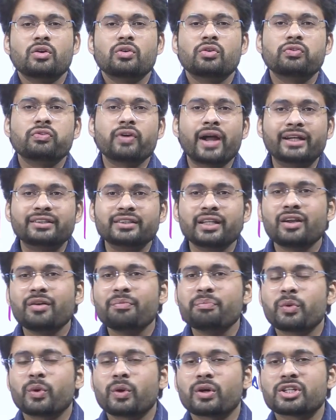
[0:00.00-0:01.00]
Factor
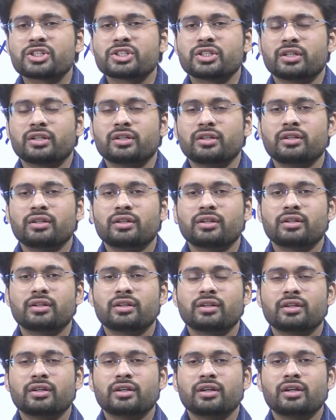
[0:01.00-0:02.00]
of production
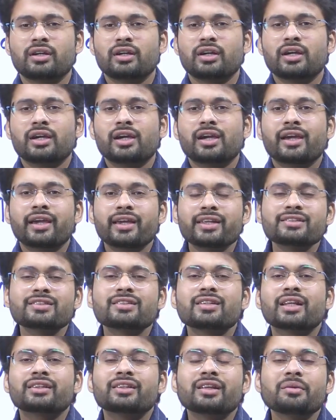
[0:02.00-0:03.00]
is
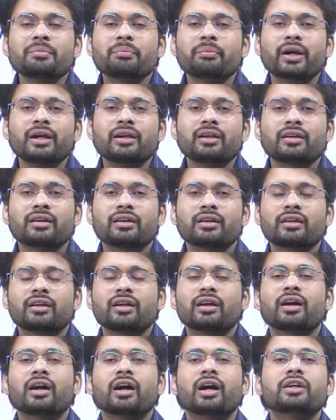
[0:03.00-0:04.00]
nothing but
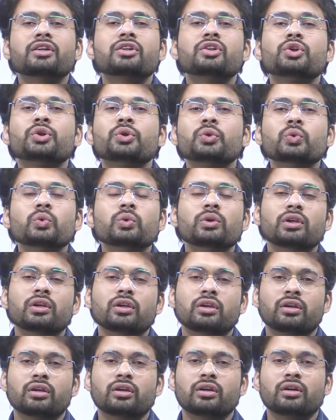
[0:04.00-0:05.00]
a tool,
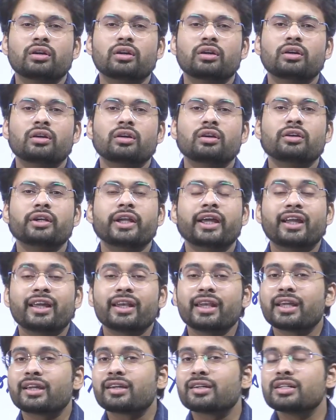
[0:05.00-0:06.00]

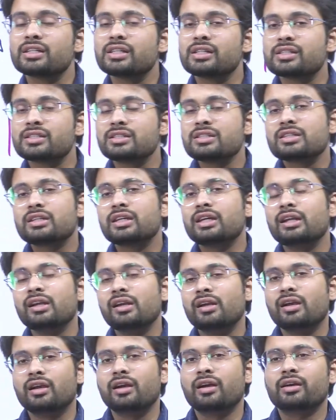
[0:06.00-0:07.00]
technique,
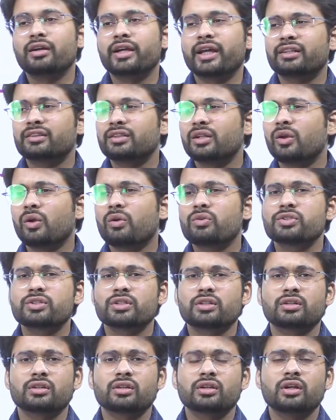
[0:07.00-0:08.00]
skill,
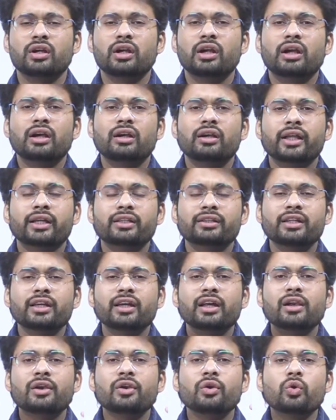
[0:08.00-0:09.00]
technology,
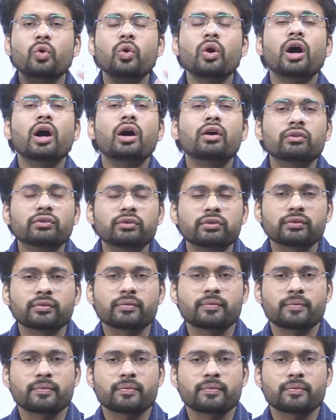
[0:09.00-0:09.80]
technical know-how